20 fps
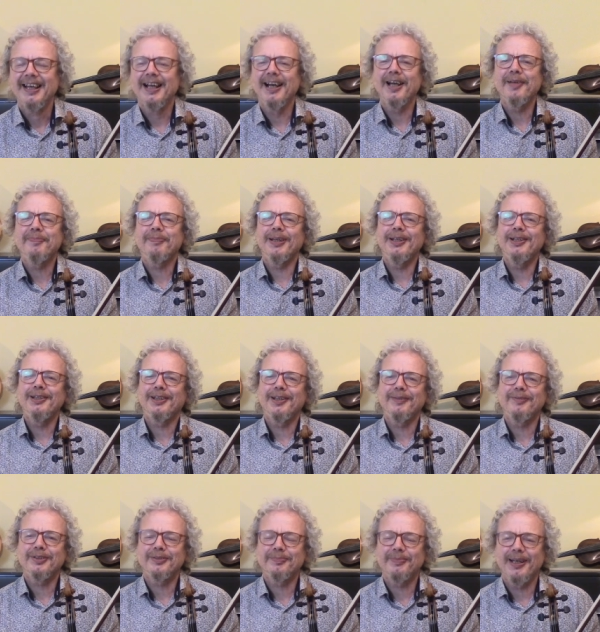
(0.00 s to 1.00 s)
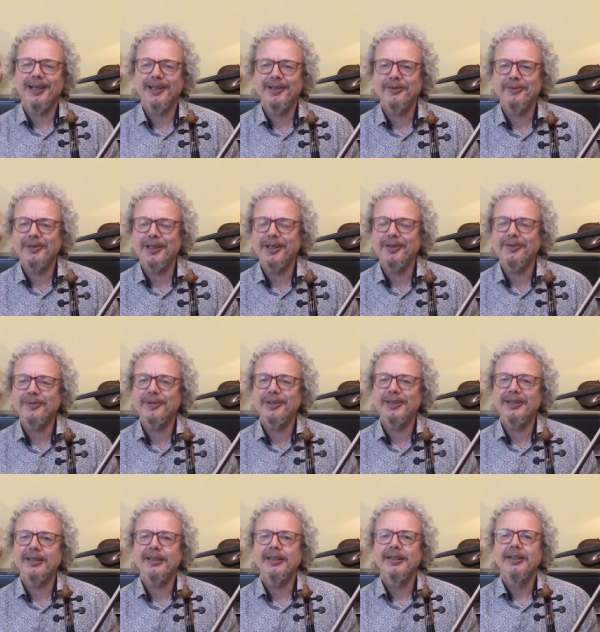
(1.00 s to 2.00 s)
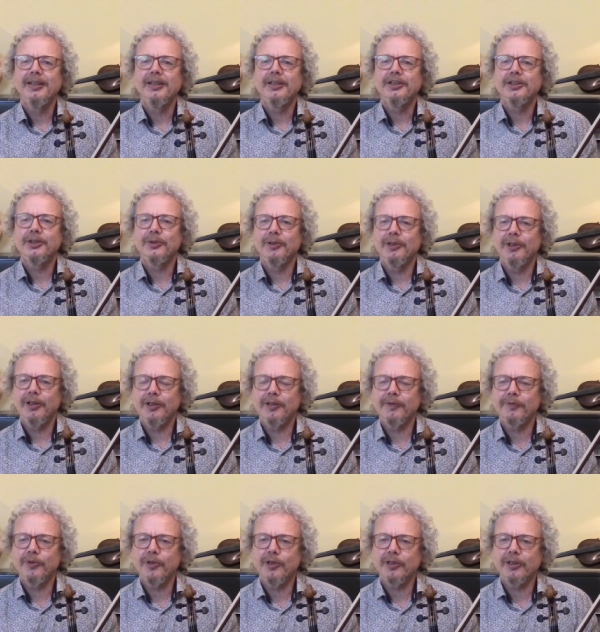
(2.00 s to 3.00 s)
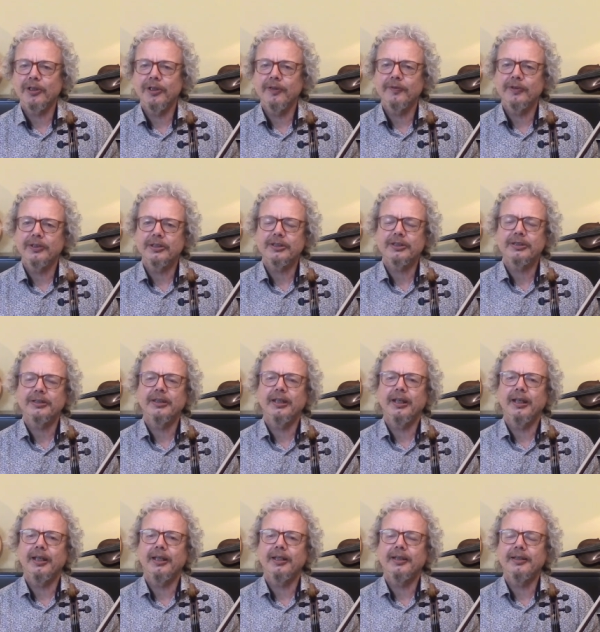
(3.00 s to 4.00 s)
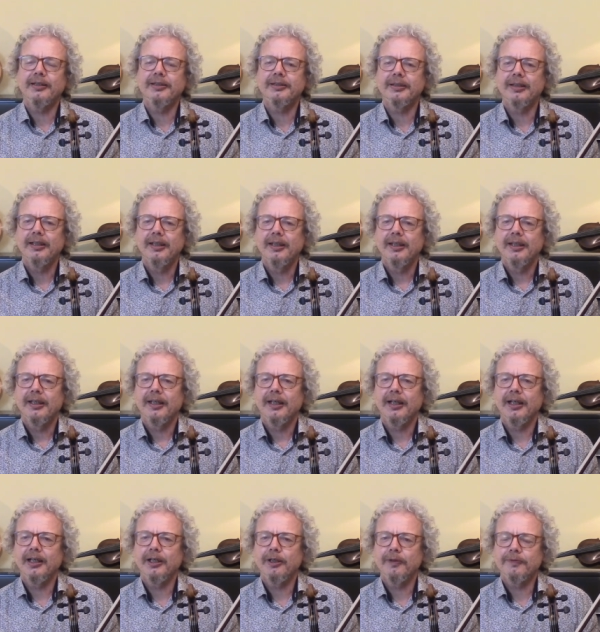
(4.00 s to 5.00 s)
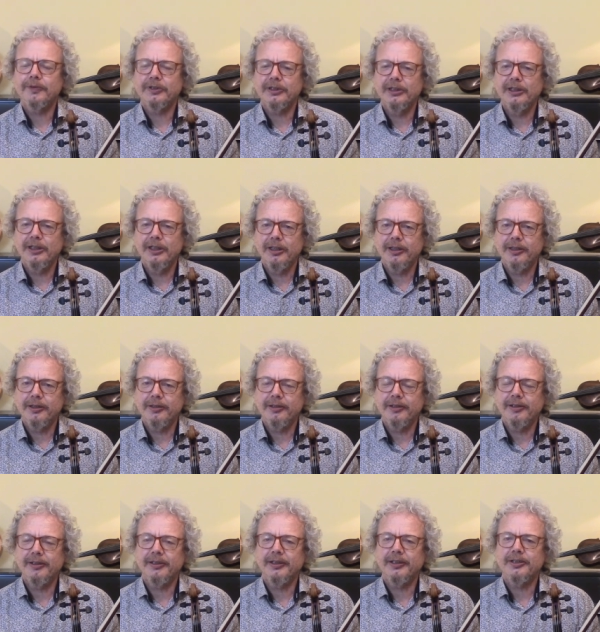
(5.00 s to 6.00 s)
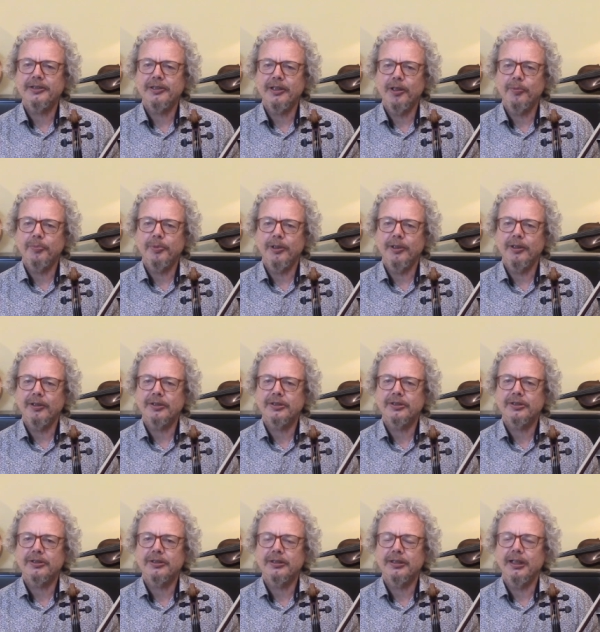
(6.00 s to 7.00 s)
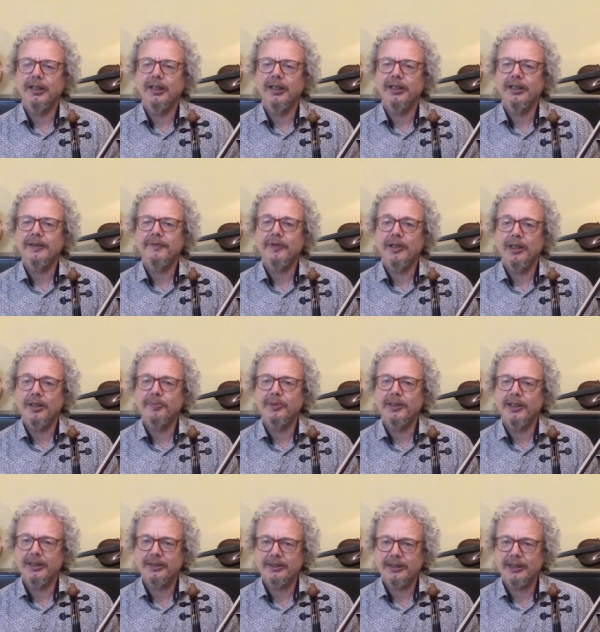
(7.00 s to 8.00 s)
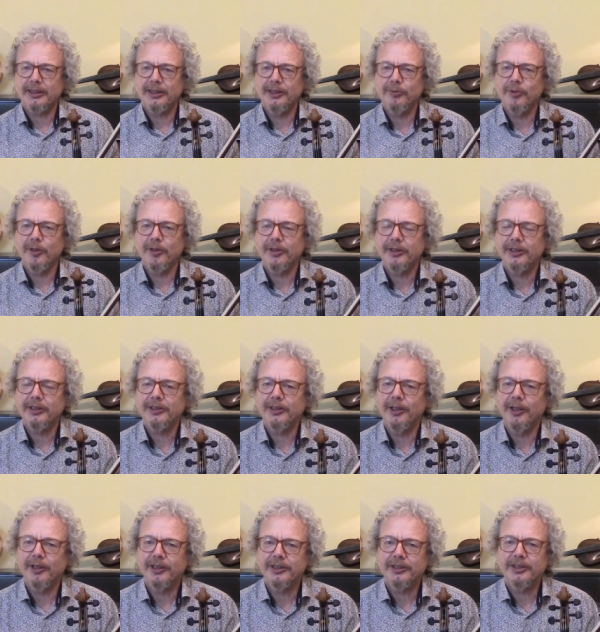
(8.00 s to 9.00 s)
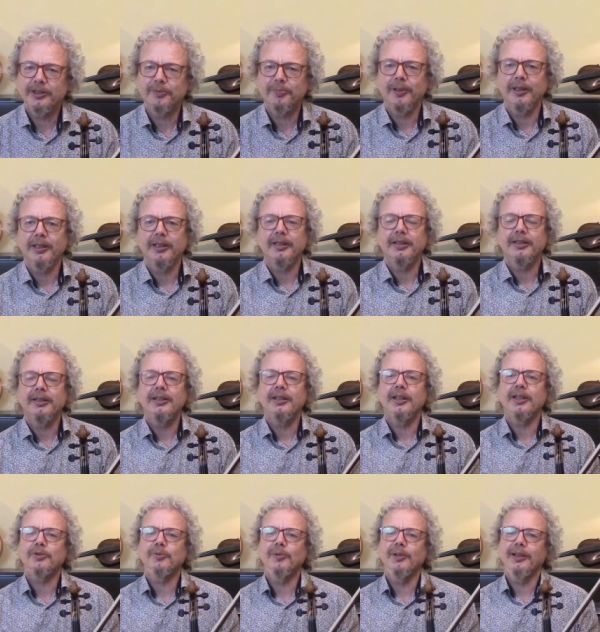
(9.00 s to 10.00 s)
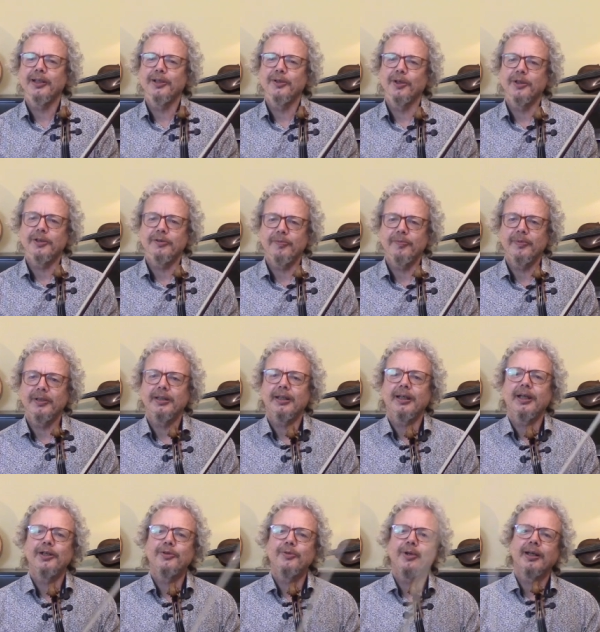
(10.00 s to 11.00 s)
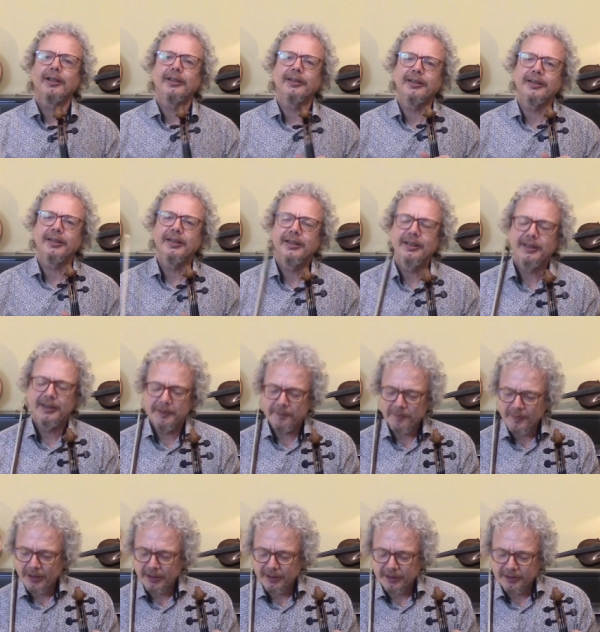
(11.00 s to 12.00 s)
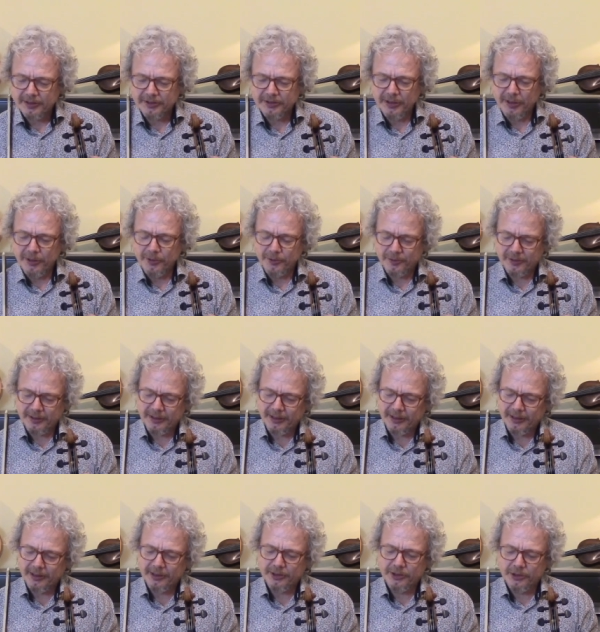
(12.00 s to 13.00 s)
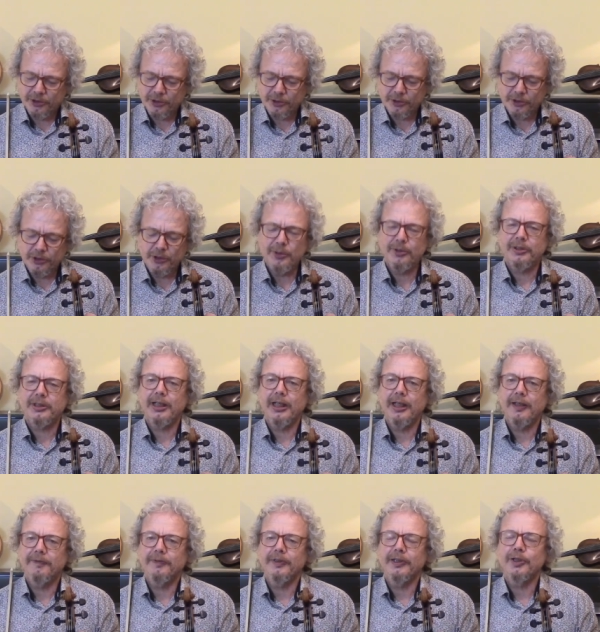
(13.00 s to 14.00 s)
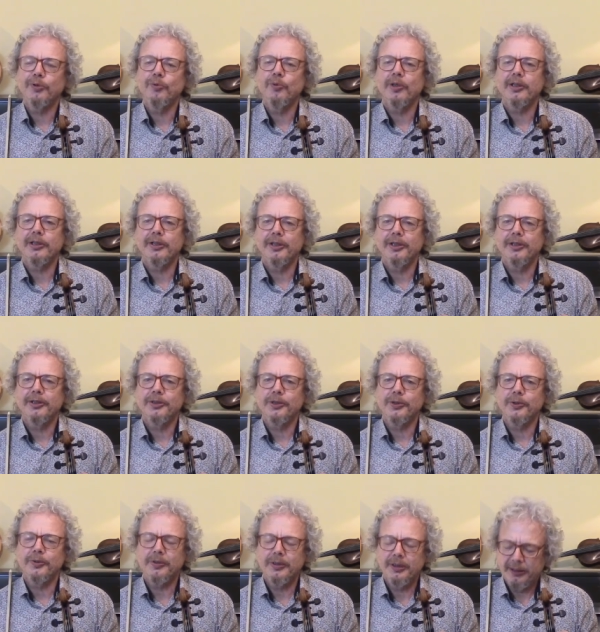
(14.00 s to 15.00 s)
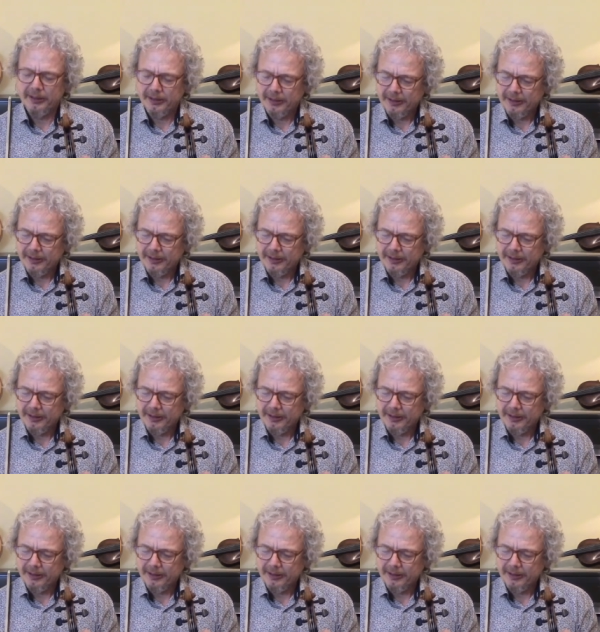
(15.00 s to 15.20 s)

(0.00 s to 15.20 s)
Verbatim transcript: I played a covers band where we do a lot of rock covers, and I often learn the guitar parts, and if I play exactly what the guitarist is playing, he gets really annoyed with me, and rightly. So uh, cho choose carefully what you're going to do.